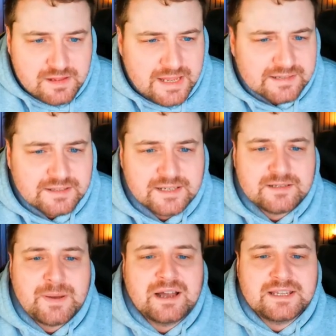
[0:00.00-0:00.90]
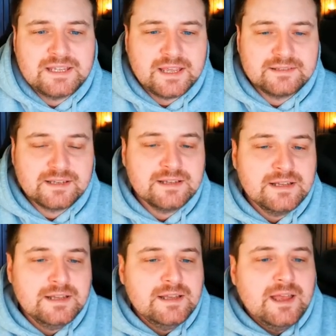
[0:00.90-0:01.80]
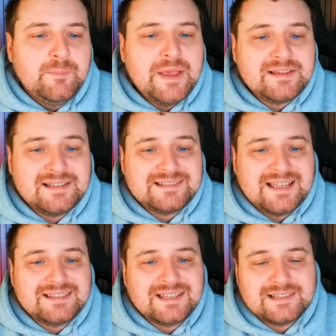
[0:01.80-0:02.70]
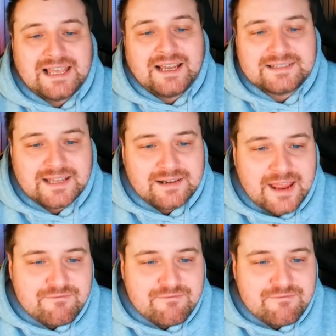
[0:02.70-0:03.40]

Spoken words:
Yes, there is, about Chiesa. Basically said that, like I said,